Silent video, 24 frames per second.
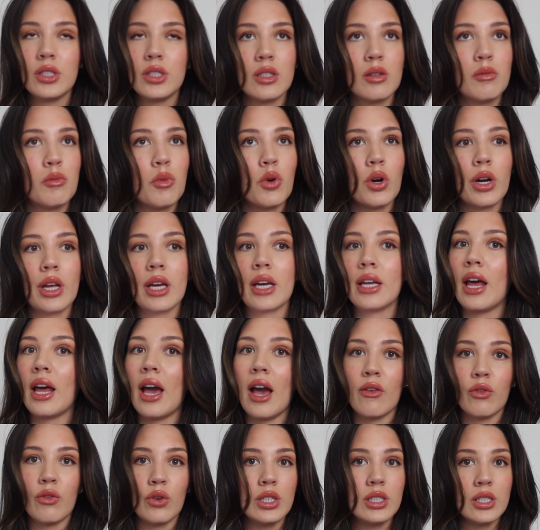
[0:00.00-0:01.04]
single morning and
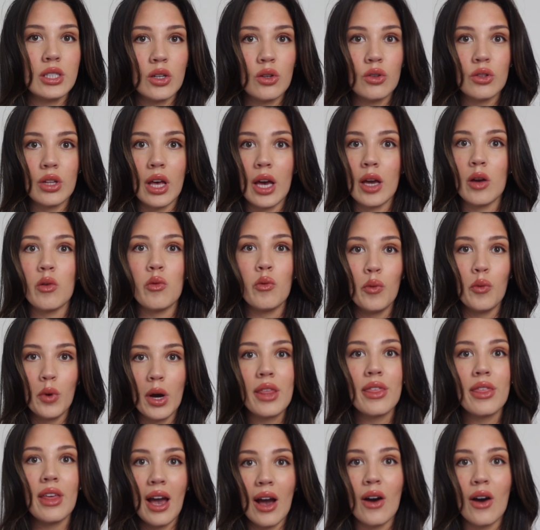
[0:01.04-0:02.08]
every single night
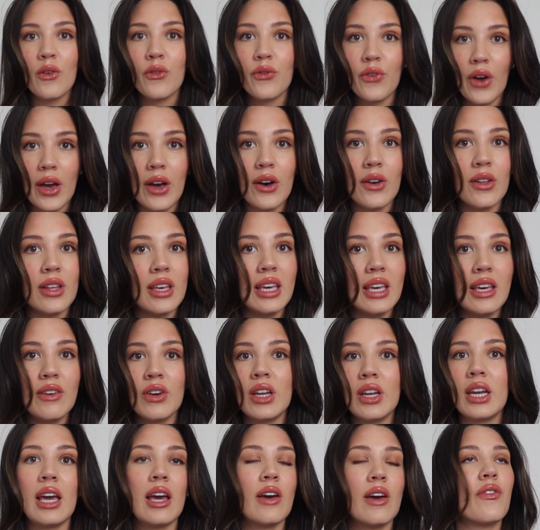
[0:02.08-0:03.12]
without fail,
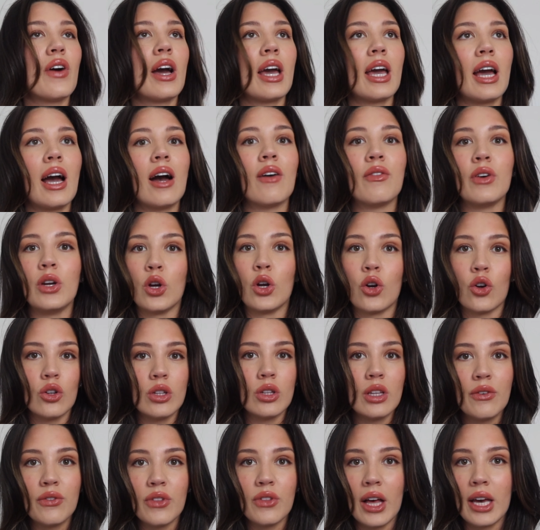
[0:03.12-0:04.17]
even if I have an
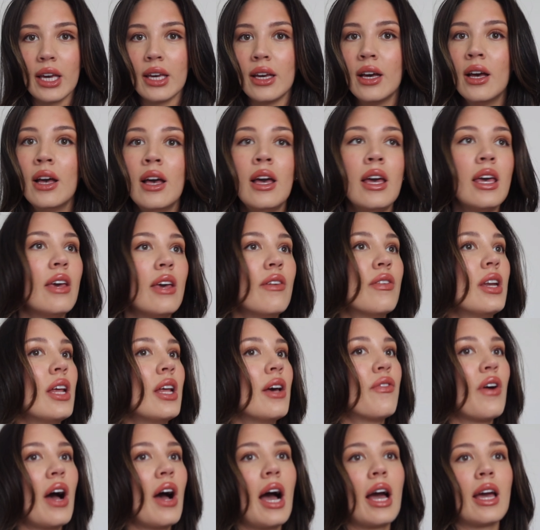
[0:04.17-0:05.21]
early flight, even
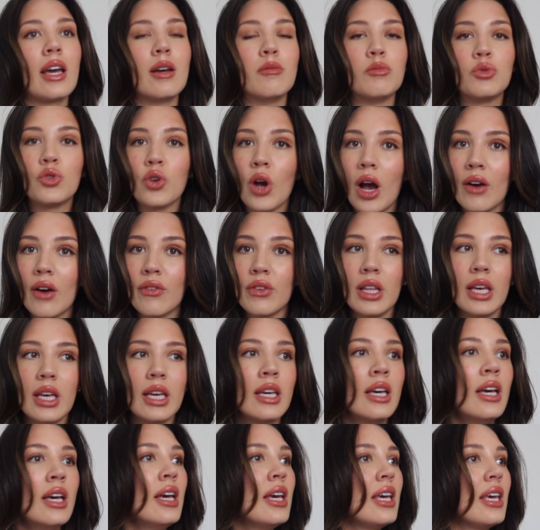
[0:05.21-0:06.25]
if I am
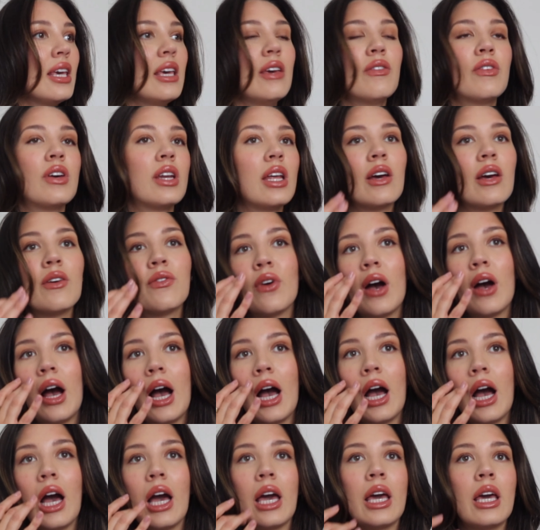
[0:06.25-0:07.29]
traveling, even if
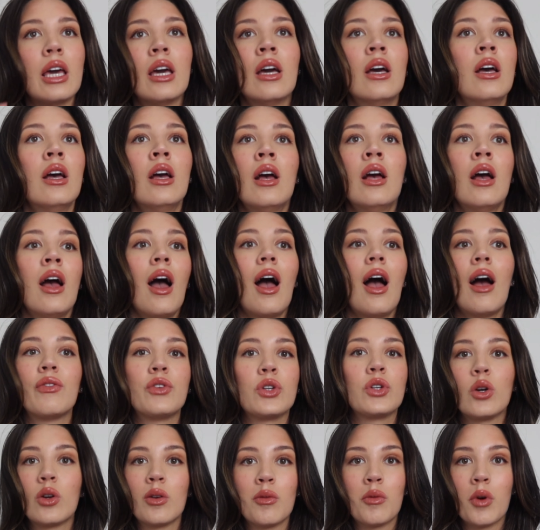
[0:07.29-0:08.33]
I have to
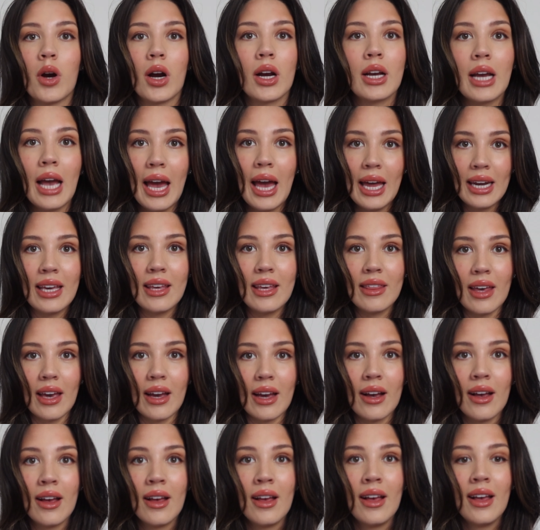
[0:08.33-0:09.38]
go to work,
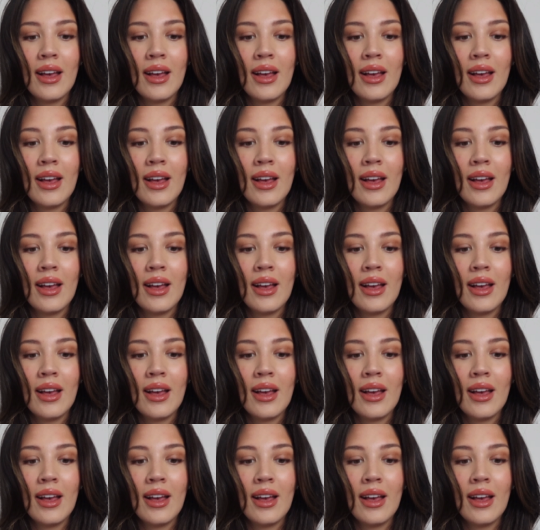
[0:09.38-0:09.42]
anything,